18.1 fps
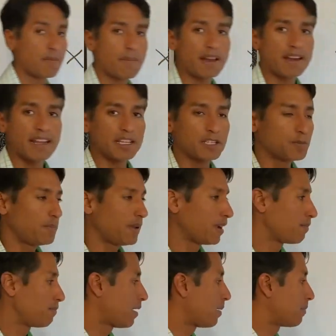my nice
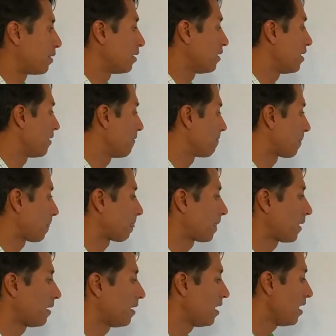big bubble.
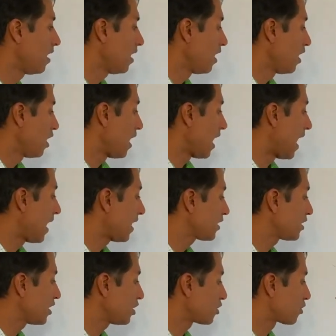
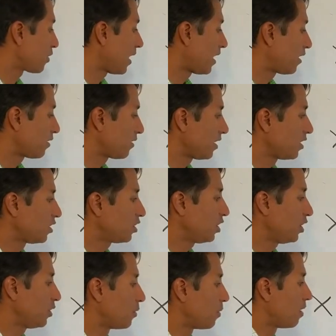X is greater than
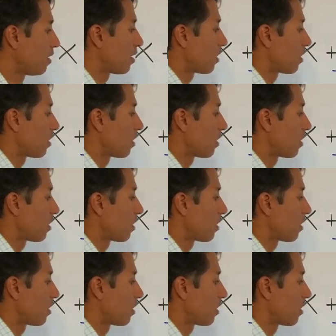2.